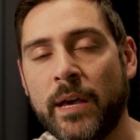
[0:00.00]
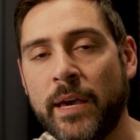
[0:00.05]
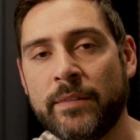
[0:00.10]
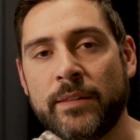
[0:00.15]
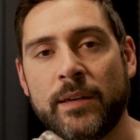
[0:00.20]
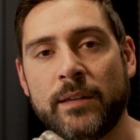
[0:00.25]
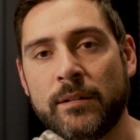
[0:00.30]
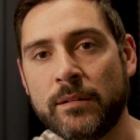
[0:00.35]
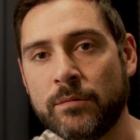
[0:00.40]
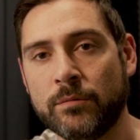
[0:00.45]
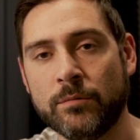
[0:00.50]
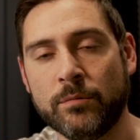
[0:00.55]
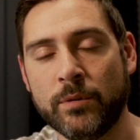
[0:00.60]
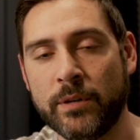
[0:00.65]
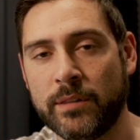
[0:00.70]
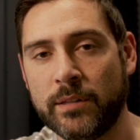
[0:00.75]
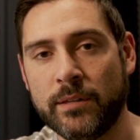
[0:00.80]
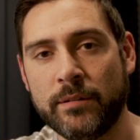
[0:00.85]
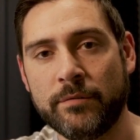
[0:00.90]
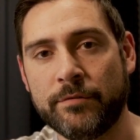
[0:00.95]
And then
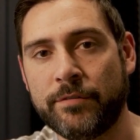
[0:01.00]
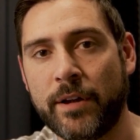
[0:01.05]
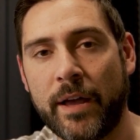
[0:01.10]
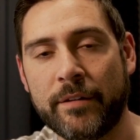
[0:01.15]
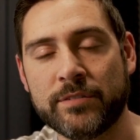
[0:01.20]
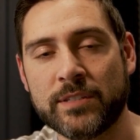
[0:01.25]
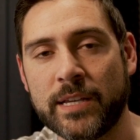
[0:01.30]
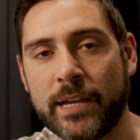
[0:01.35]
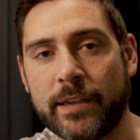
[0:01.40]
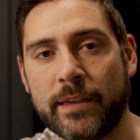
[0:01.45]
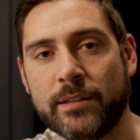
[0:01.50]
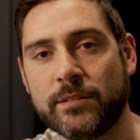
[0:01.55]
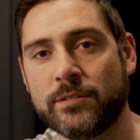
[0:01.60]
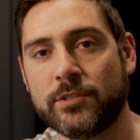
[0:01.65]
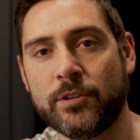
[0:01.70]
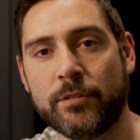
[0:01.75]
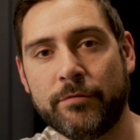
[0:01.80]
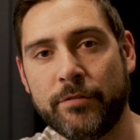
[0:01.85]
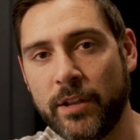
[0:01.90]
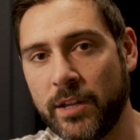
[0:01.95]
within 5
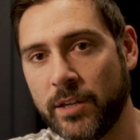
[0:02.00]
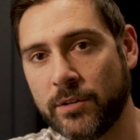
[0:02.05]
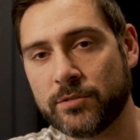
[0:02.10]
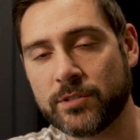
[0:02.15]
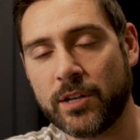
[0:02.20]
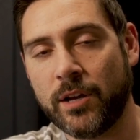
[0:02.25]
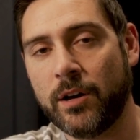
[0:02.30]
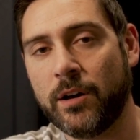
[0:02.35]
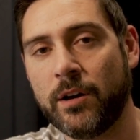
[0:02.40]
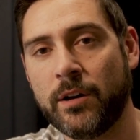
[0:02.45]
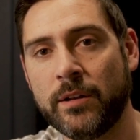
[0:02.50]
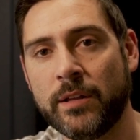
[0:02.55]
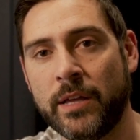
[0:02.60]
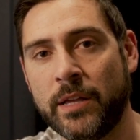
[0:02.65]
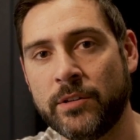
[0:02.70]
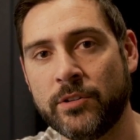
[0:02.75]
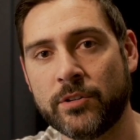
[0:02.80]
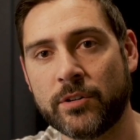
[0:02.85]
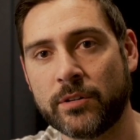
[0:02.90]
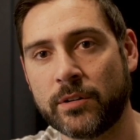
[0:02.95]
seconds, your video's gone
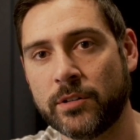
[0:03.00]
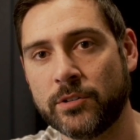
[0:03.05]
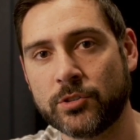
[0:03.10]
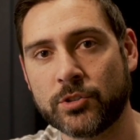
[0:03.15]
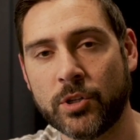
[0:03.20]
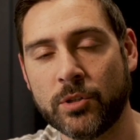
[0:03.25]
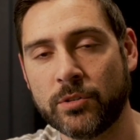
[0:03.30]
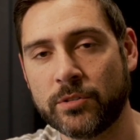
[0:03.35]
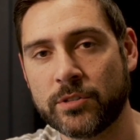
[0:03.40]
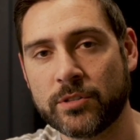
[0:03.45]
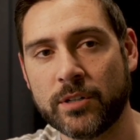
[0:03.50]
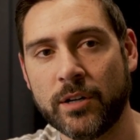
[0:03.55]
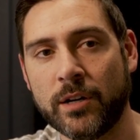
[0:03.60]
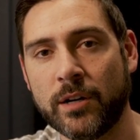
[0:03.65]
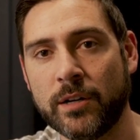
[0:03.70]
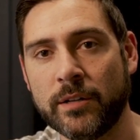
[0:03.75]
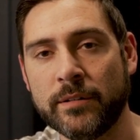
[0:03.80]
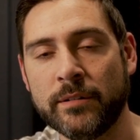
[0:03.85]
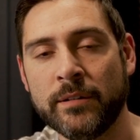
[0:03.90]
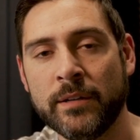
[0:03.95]
and your controller's
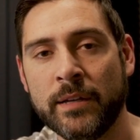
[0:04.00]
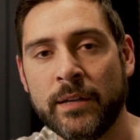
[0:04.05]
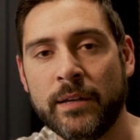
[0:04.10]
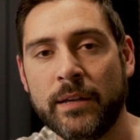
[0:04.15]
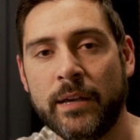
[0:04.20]
gone.